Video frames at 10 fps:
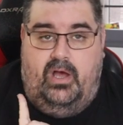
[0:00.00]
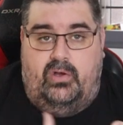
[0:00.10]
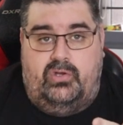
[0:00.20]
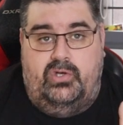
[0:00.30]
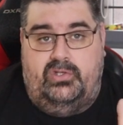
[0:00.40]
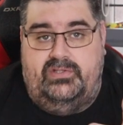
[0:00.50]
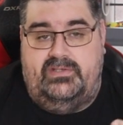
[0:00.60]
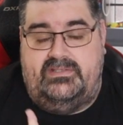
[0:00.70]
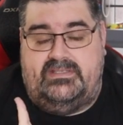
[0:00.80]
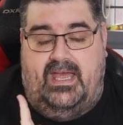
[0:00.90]
our
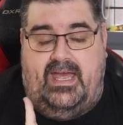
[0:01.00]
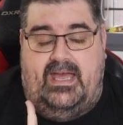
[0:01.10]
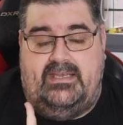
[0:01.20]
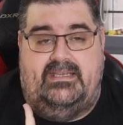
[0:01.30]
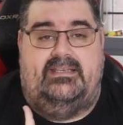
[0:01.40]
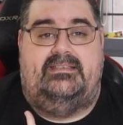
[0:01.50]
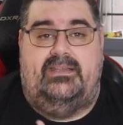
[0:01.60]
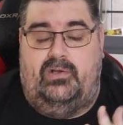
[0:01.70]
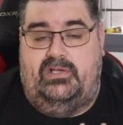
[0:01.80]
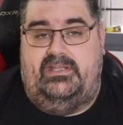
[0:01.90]
colours, and you're going to
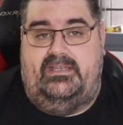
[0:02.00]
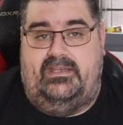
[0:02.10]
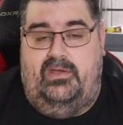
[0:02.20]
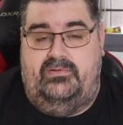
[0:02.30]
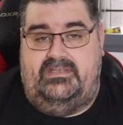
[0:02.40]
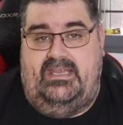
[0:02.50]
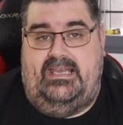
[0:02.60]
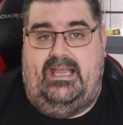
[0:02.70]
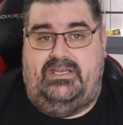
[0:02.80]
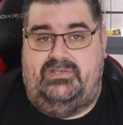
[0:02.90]
see our clear coat
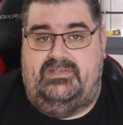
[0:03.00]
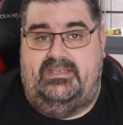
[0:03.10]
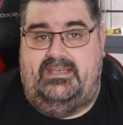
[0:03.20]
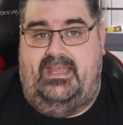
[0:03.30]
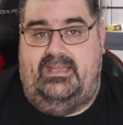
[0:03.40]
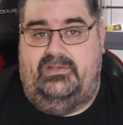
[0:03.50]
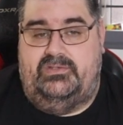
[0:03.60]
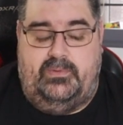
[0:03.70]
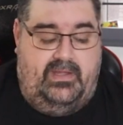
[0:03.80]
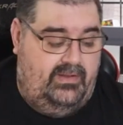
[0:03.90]
in action today
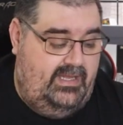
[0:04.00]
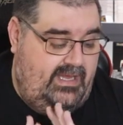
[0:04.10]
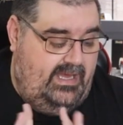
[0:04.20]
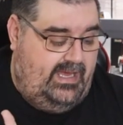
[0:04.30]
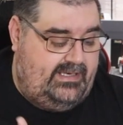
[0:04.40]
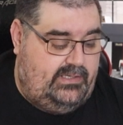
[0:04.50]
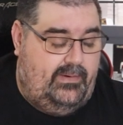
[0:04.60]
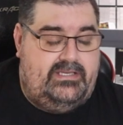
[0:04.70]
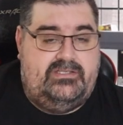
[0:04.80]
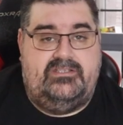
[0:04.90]
as well. Any
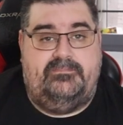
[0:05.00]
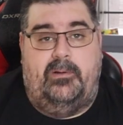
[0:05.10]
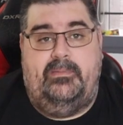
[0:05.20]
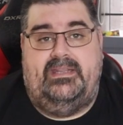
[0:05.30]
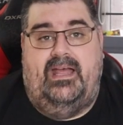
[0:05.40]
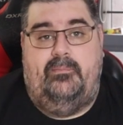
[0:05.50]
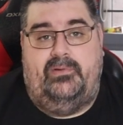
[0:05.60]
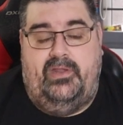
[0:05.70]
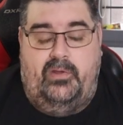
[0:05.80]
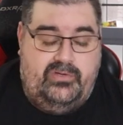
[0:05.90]
questions, pop them down
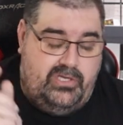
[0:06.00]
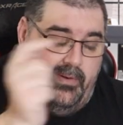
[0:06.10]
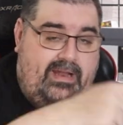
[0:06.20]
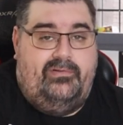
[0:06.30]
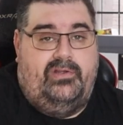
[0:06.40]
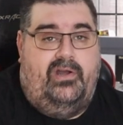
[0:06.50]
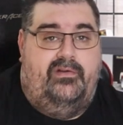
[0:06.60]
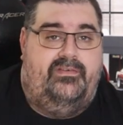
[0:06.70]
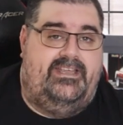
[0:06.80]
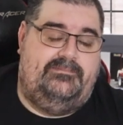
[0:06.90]
below. Go and have a look at
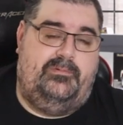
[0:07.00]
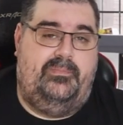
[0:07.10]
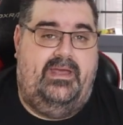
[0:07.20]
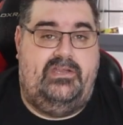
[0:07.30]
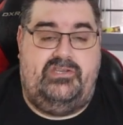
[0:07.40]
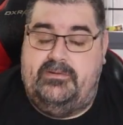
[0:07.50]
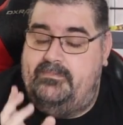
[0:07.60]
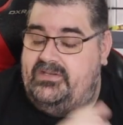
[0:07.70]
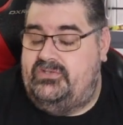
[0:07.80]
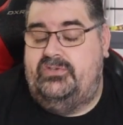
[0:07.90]
our Facebook page. You
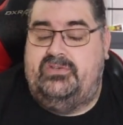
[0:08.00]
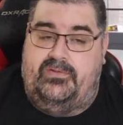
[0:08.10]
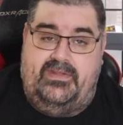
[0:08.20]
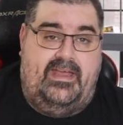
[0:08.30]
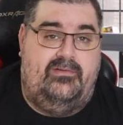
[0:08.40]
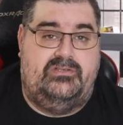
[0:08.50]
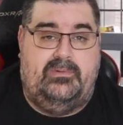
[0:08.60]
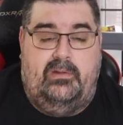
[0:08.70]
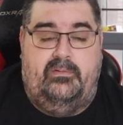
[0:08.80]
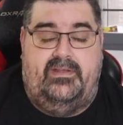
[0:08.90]
can message us on there as
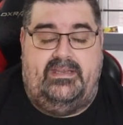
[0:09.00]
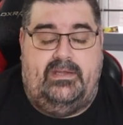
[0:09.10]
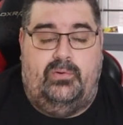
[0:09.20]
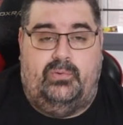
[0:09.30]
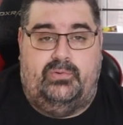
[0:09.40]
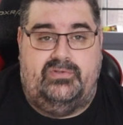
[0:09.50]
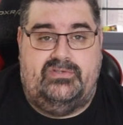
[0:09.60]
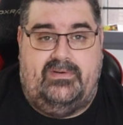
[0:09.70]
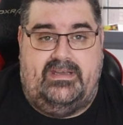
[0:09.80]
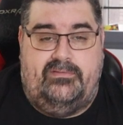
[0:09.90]
well with any
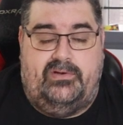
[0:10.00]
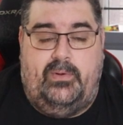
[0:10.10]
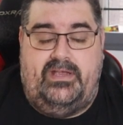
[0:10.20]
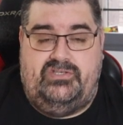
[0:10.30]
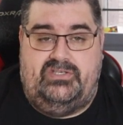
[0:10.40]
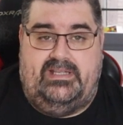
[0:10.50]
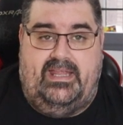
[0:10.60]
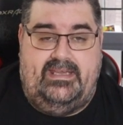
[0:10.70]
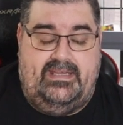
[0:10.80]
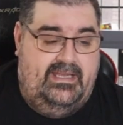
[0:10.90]
orders or any requests you'd
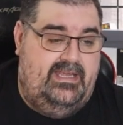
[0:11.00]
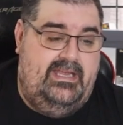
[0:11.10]
like